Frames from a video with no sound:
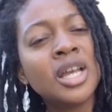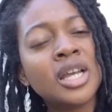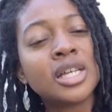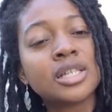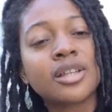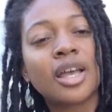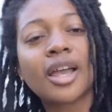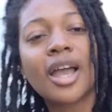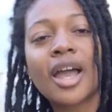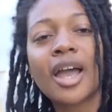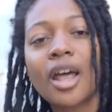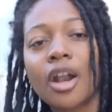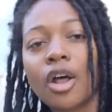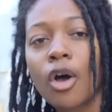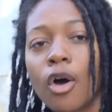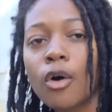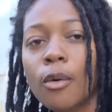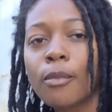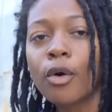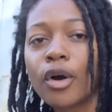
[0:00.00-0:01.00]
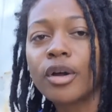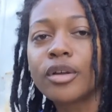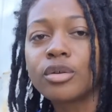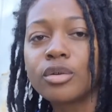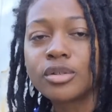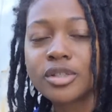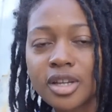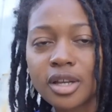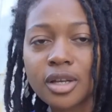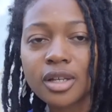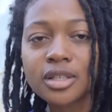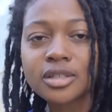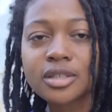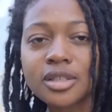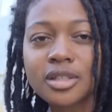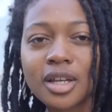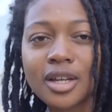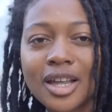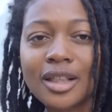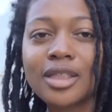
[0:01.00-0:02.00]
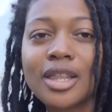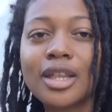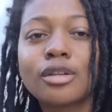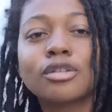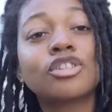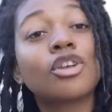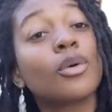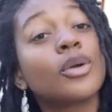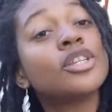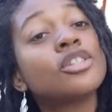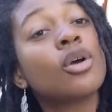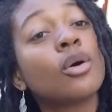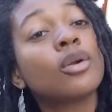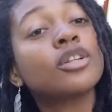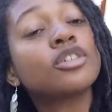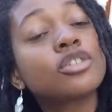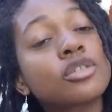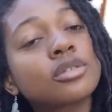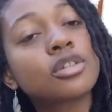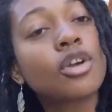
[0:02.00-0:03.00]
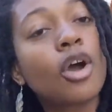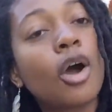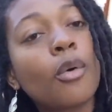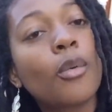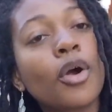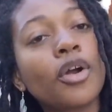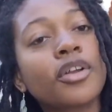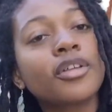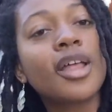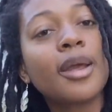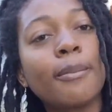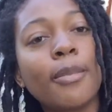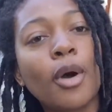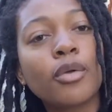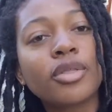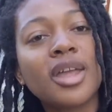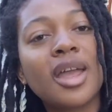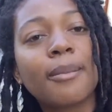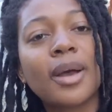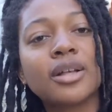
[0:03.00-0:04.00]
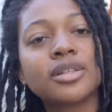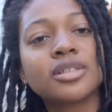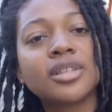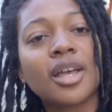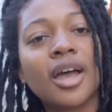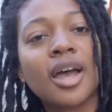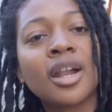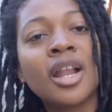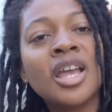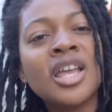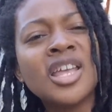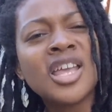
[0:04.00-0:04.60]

he's like, I got a homeboy who does, and so he told his coworker, they both came outside.